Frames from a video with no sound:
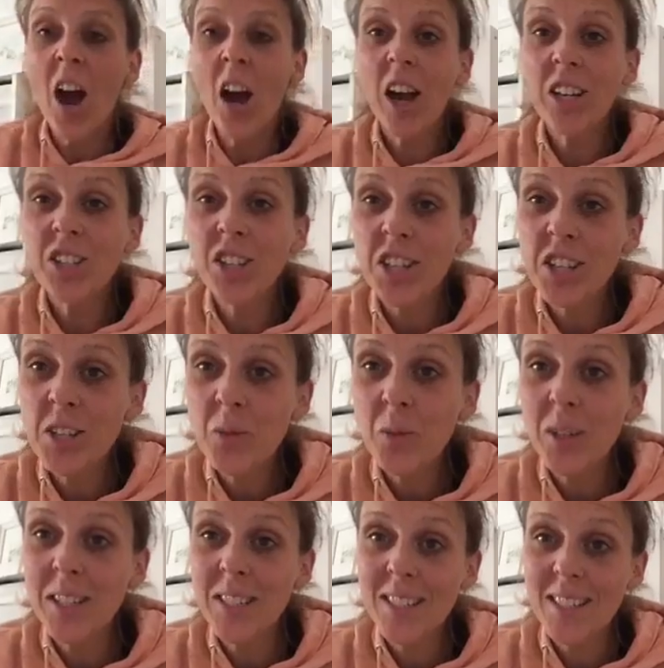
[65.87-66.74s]
I
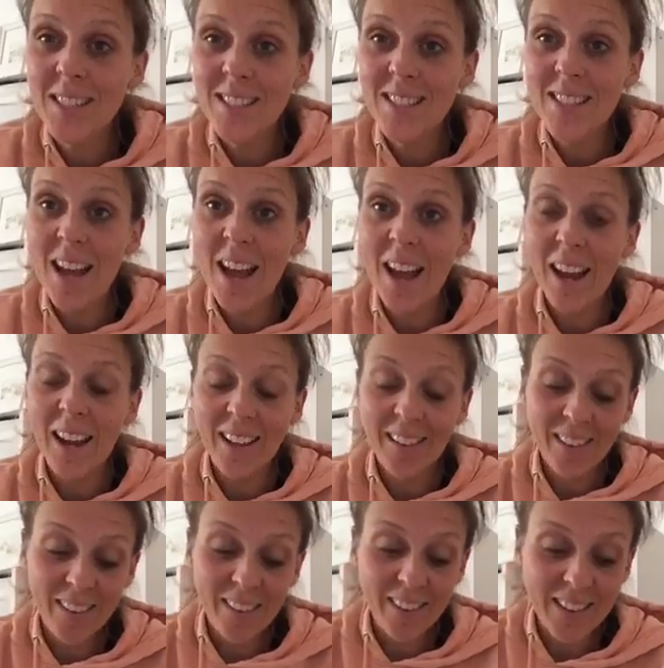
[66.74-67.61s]
just wanted to
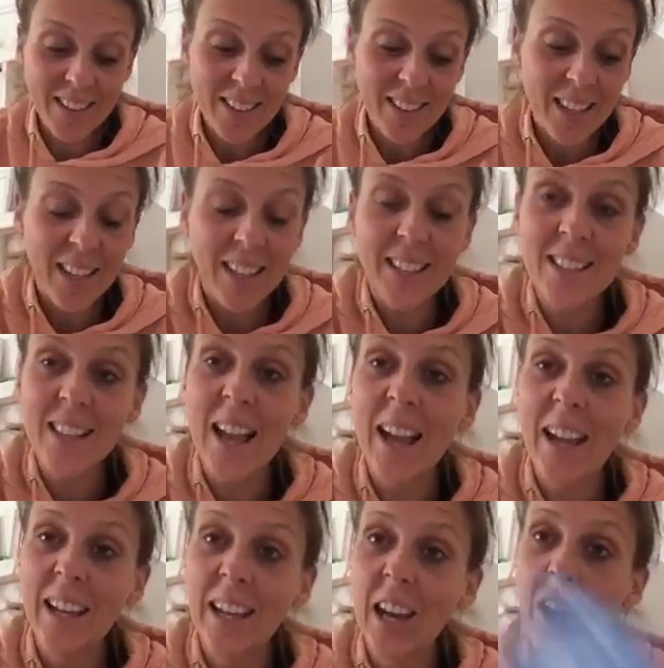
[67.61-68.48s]
say that this is
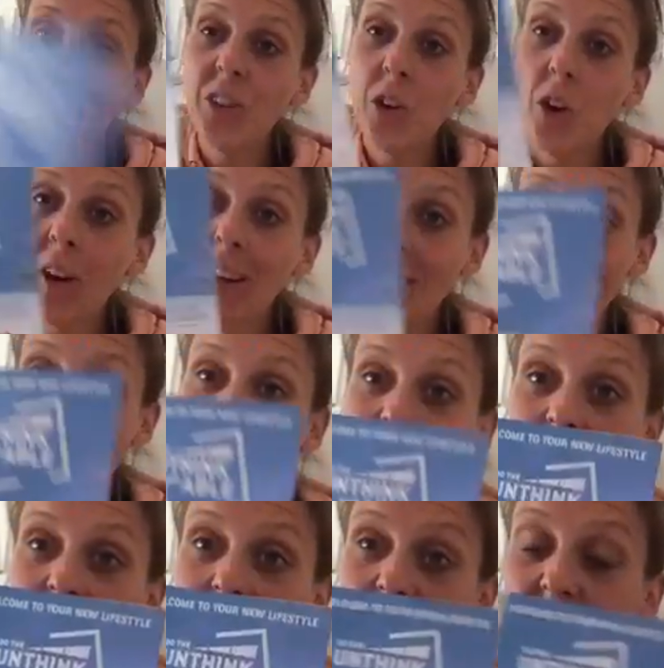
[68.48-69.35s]
a
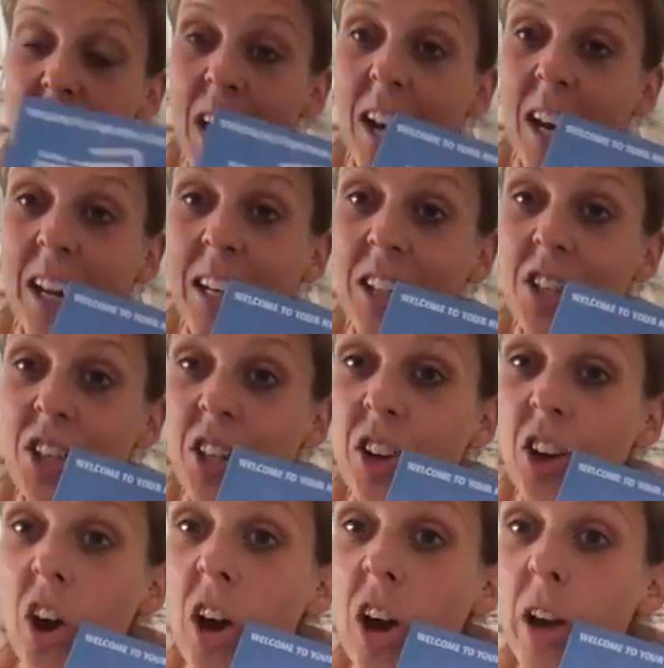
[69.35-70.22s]
90 day challenge
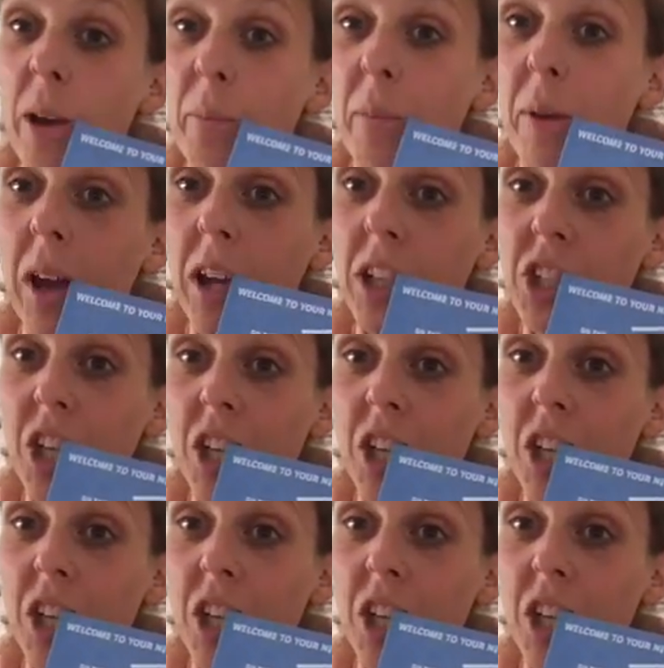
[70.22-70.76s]
and I'm